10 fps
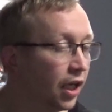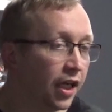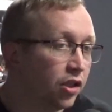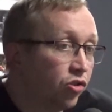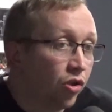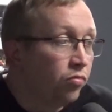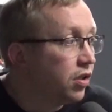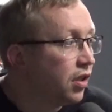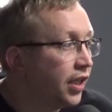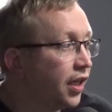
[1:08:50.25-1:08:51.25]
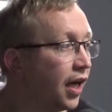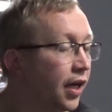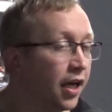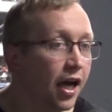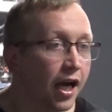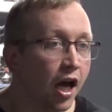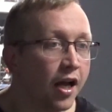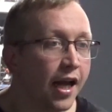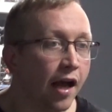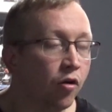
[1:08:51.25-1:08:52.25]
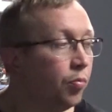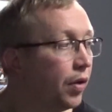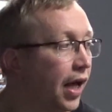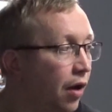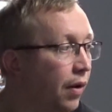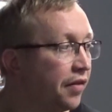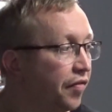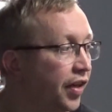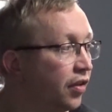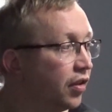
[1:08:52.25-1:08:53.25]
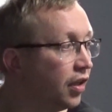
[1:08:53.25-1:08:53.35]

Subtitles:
Like, I just don't. Like, I can't help how I feel.